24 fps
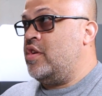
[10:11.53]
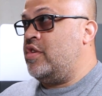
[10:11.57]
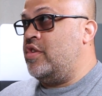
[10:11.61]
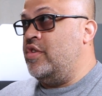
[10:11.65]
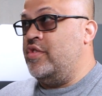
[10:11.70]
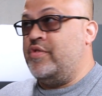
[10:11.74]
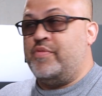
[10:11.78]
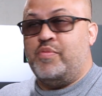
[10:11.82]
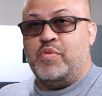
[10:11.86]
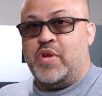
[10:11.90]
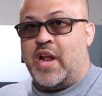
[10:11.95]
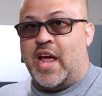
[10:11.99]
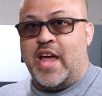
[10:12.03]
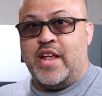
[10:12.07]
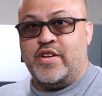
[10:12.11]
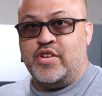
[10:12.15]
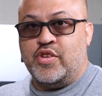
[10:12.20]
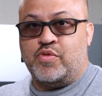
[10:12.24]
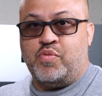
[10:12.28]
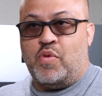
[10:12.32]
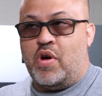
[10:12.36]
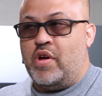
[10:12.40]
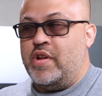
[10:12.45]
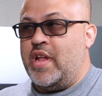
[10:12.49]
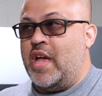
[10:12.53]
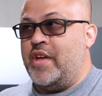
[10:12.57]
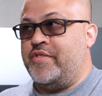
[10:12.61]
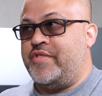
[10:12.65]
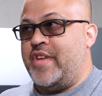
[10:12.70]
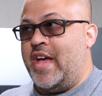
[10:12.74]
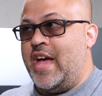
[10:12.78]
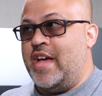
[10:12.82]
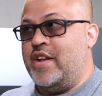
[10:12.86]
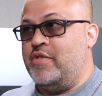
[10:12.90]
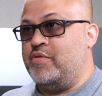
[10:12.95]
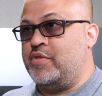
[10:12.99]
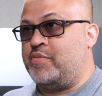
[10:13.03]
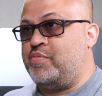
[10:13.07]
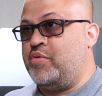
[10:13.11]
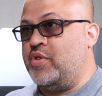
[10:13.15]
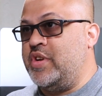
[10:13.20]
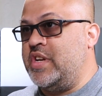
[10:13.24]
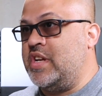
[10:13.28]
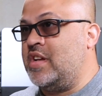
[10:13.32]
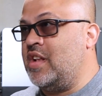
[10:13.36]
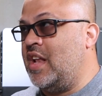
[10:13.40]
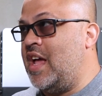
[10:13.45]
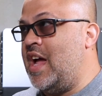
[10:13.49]
because when I had just walked outside, it was
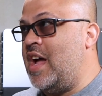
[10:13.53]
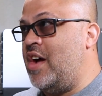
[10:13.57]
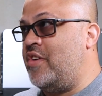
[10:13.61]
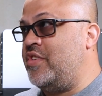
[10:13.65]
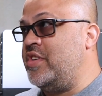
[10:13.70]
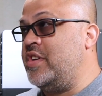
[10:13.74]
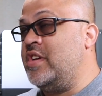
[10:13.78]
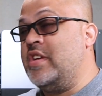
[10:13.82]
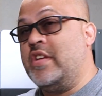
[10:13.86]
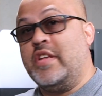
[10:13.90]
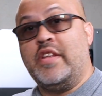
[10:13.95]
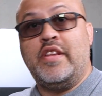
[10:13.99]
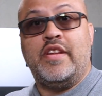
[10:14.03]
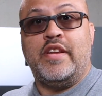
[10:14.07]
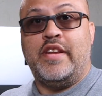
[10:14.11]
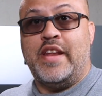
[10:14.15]
pretty cloudy.